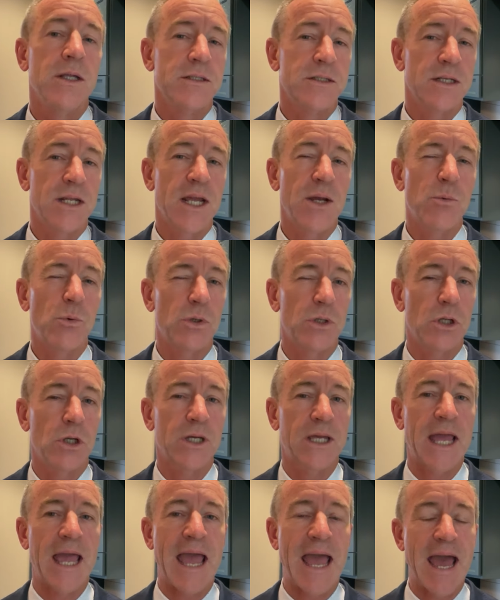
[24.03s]
today we'll
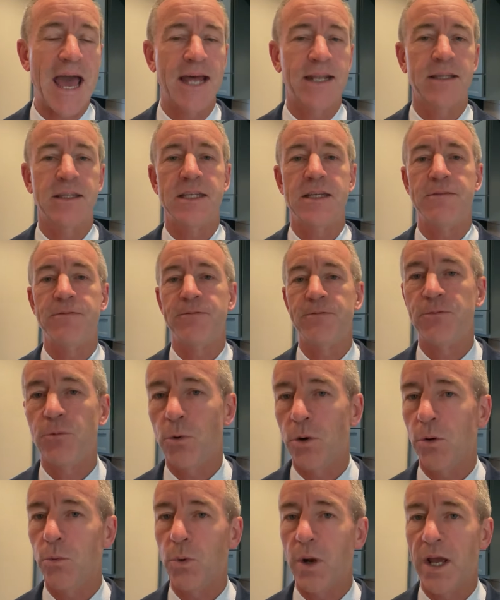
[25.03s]
look at the
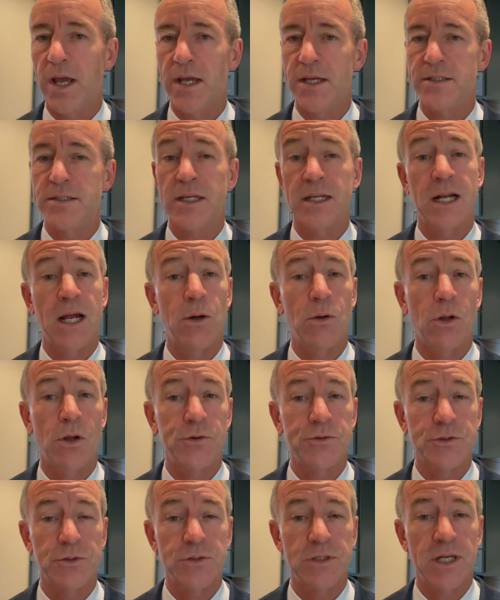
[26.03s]
4 ways, and I'll
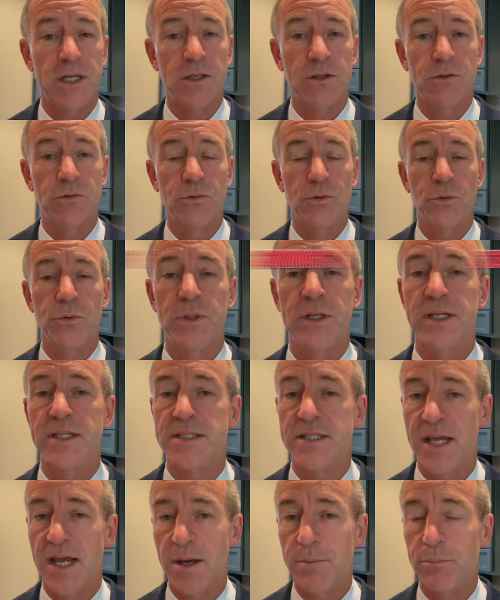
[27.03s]
also take you through an
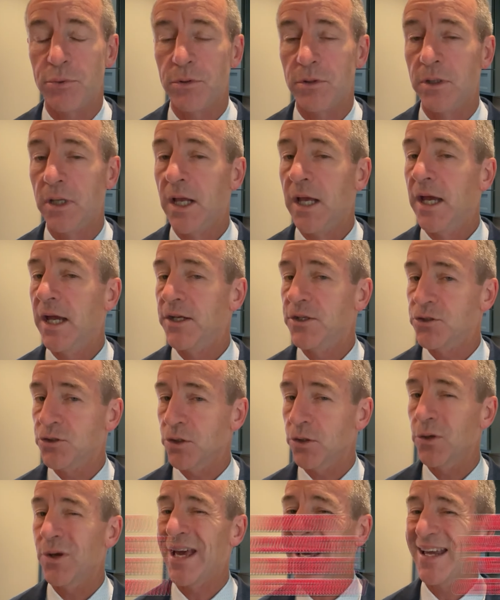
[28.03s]
example and show
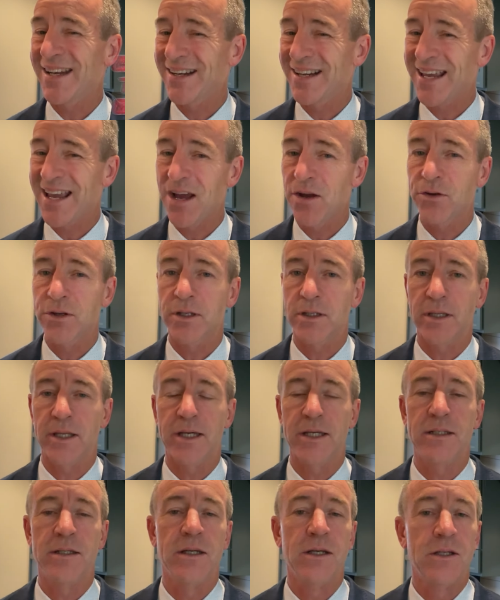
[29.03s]
you how to
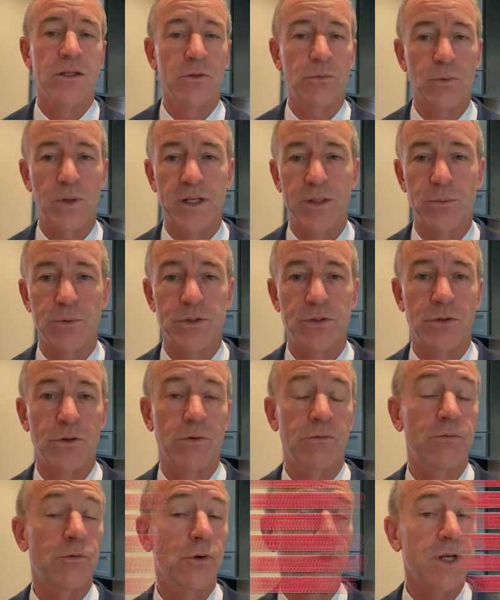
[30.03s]
calculate the rate of
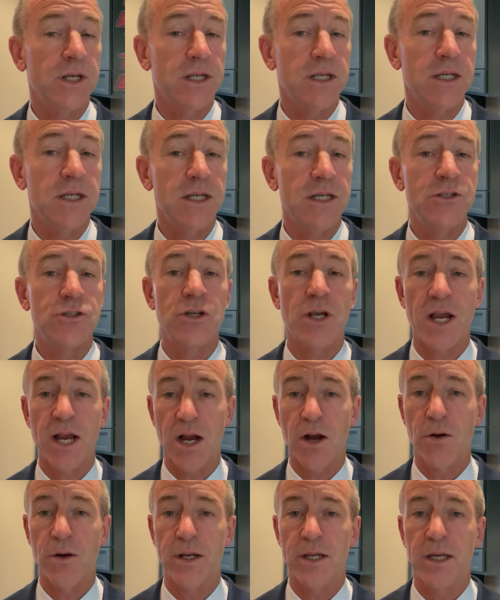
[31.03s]
return for each
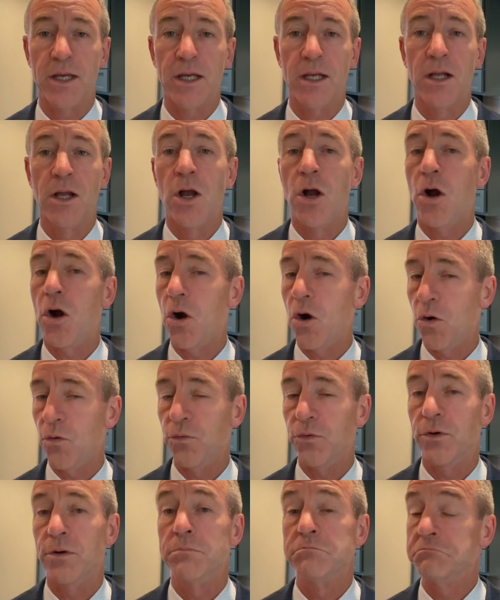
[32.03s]
area
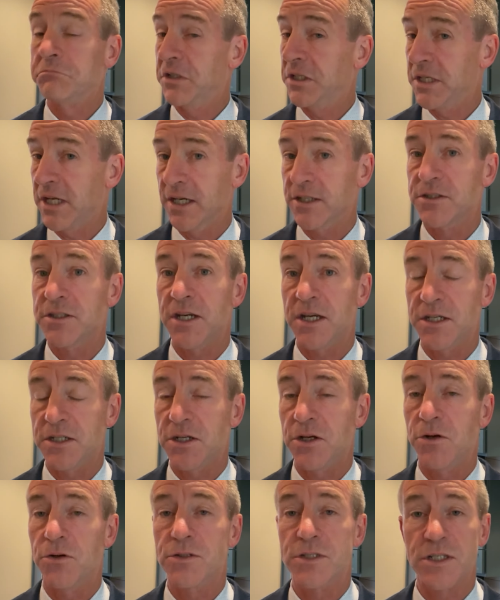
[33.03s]
over the next 10
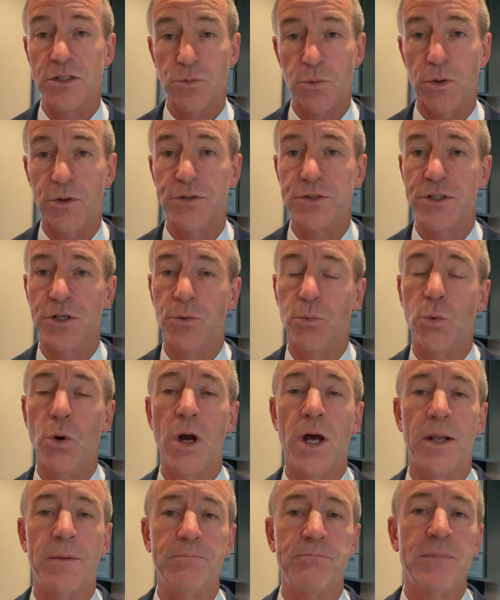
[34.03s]
years as well as year
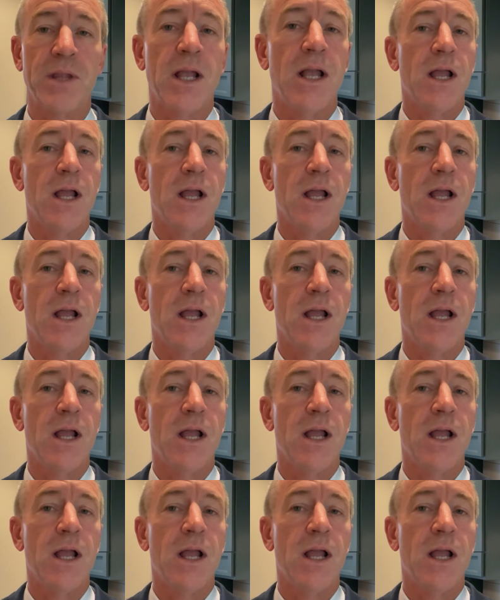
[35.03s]
1.